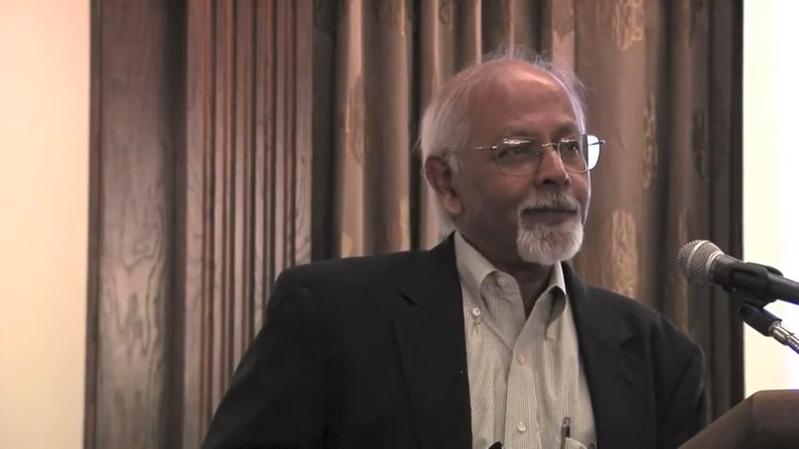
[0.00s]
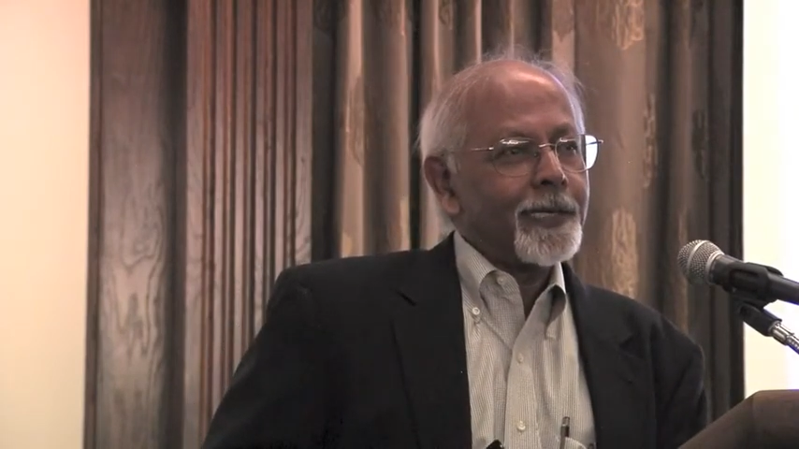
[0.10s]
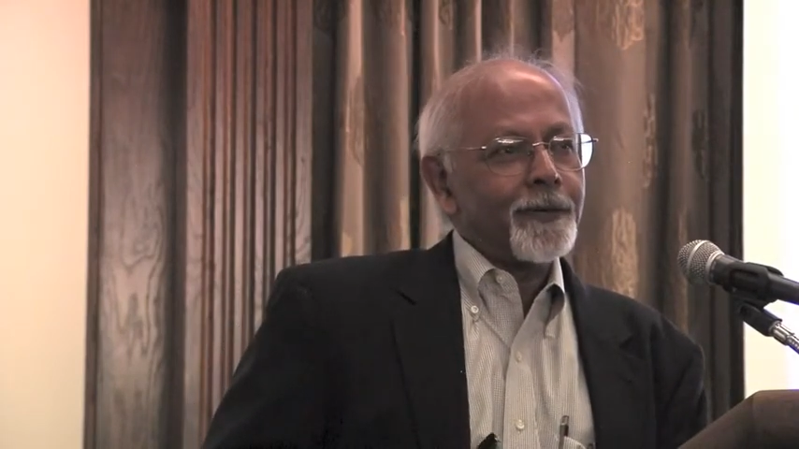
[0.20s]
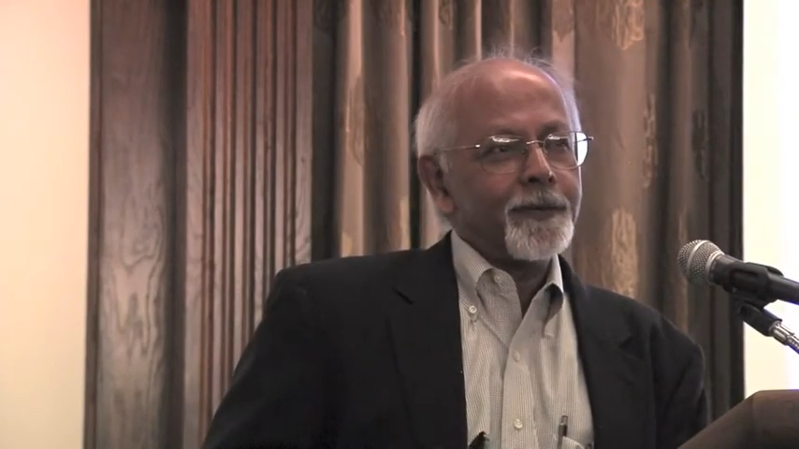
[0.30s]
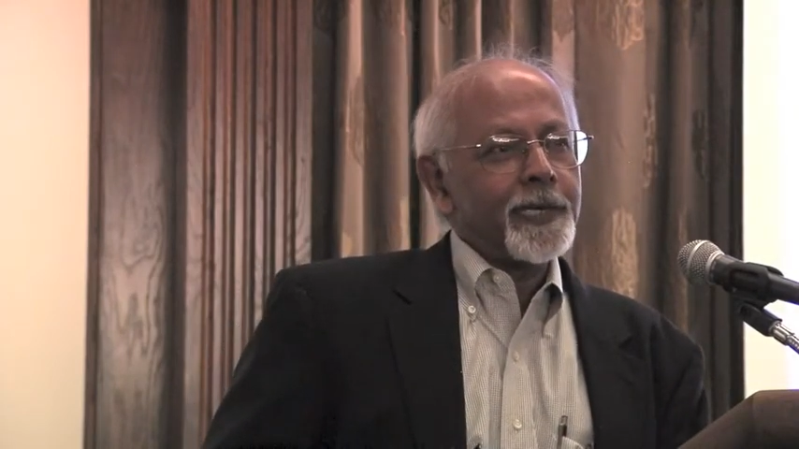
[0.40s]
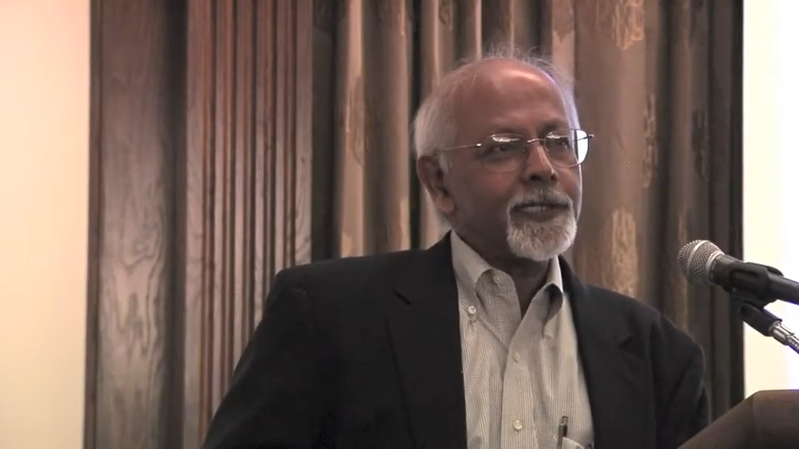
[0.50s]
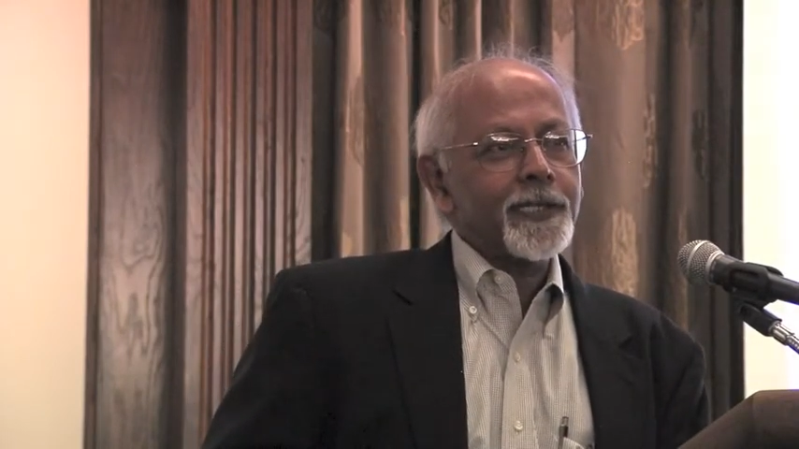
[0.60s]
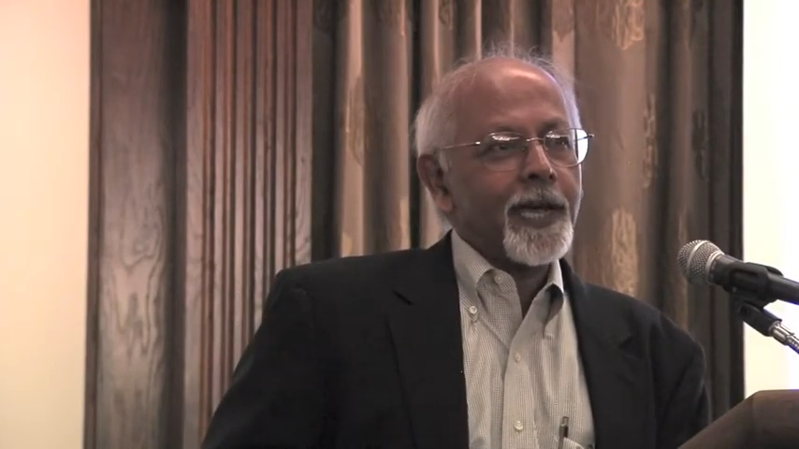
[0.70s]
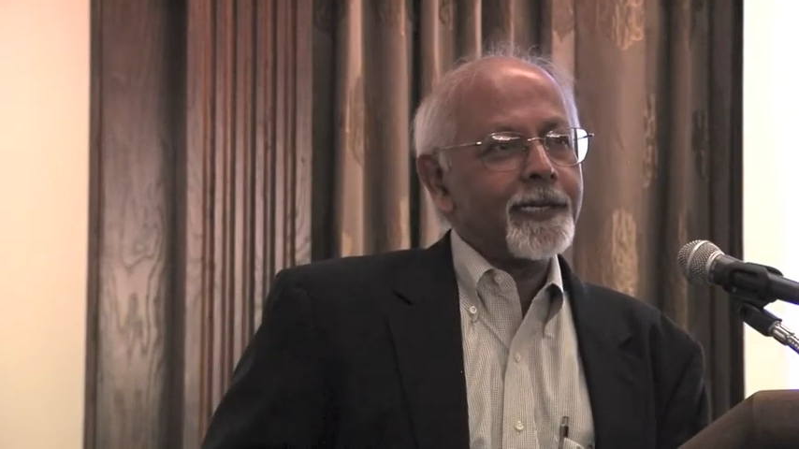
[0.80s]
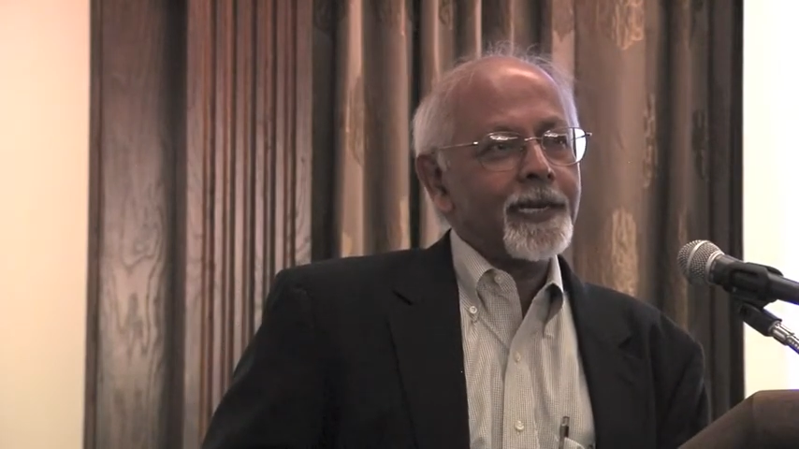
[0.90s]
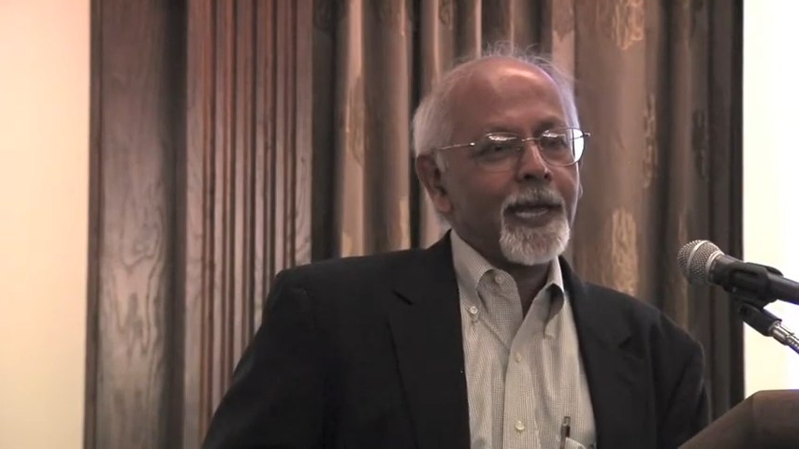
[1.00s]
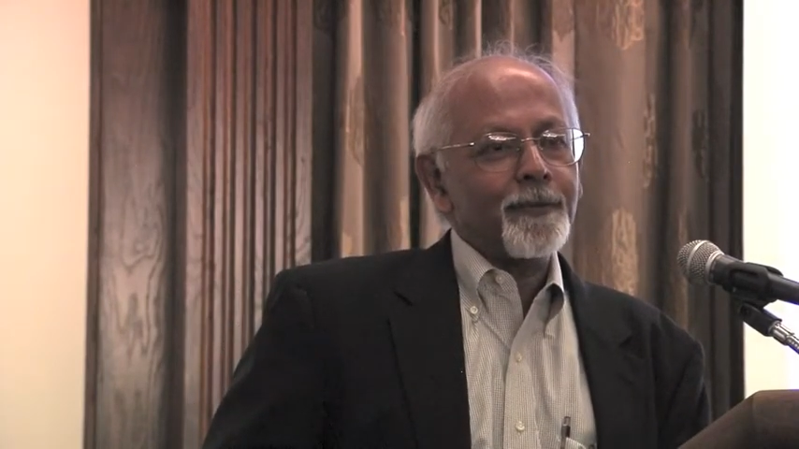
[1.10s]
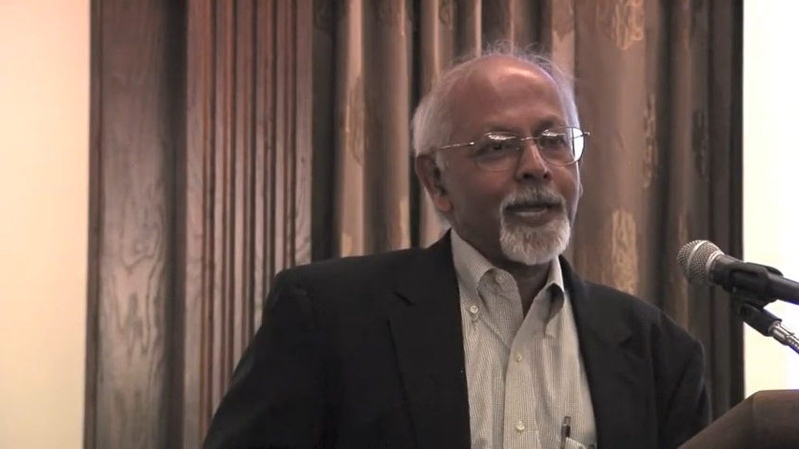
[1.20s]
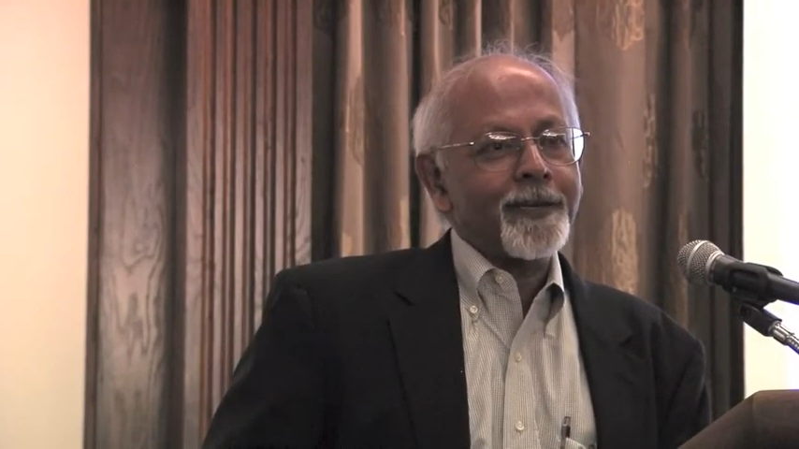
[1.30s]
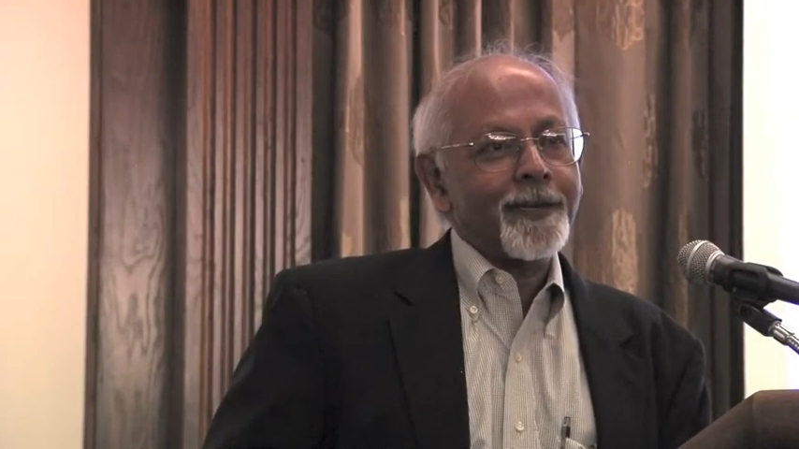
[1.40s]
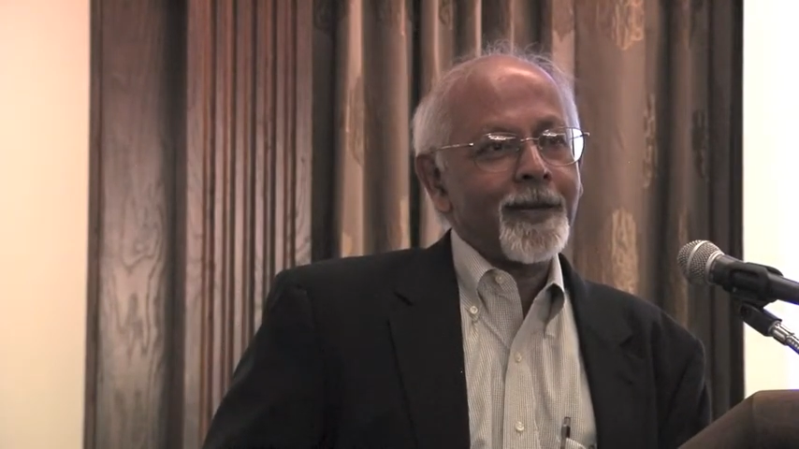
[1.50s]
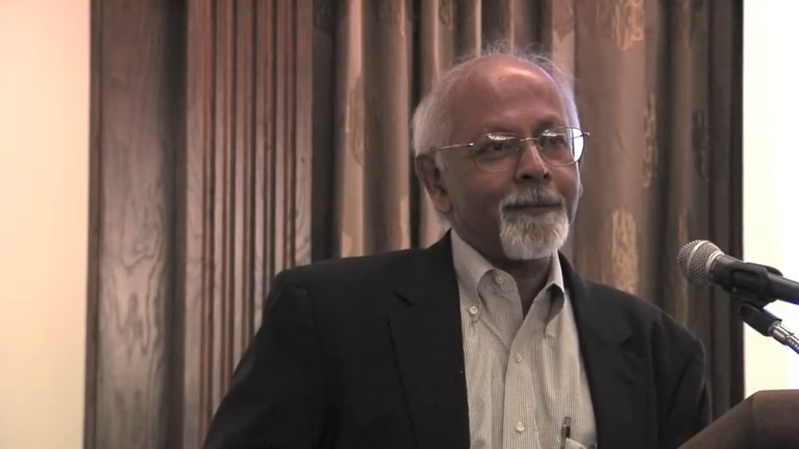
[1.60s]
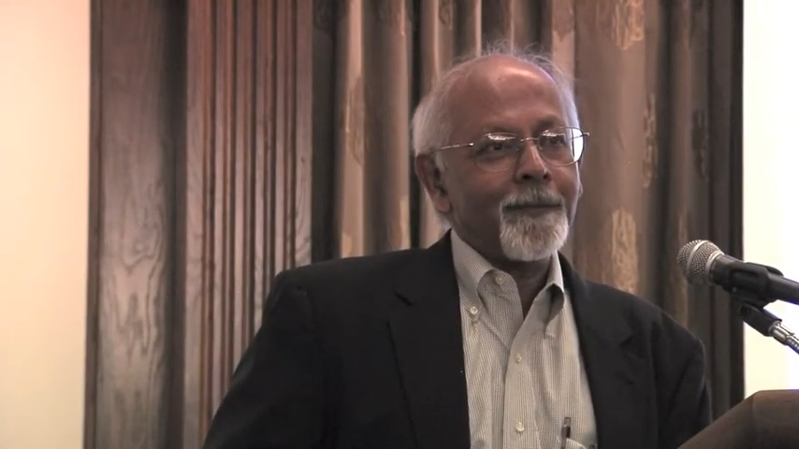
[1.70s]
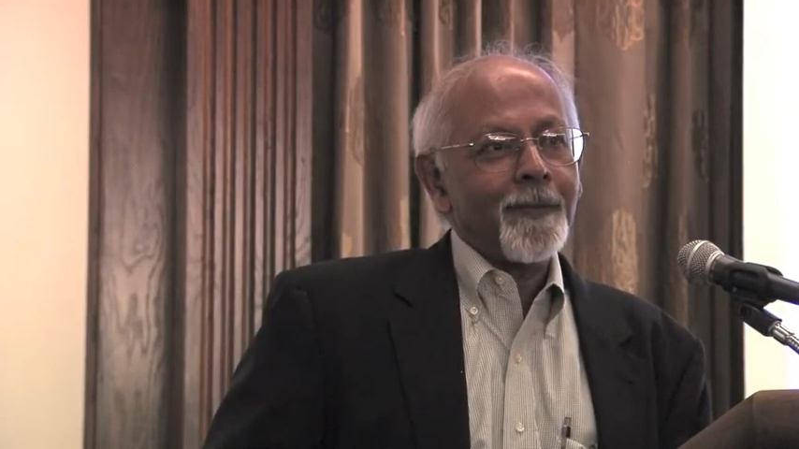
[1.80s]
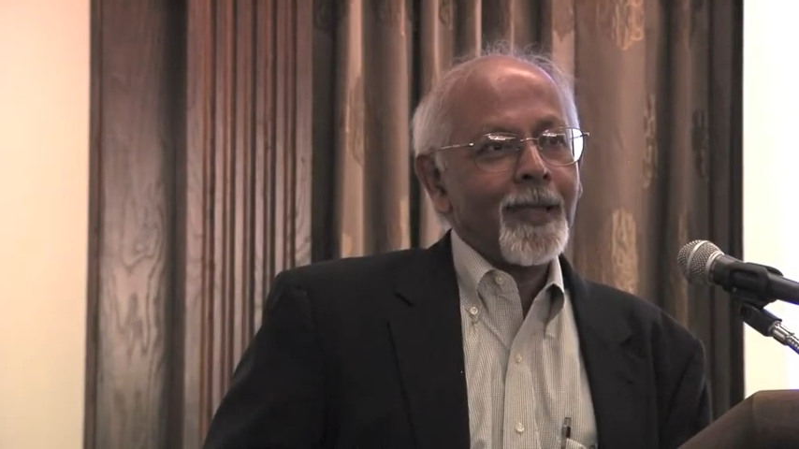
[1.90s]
you know, very shiny like platinum.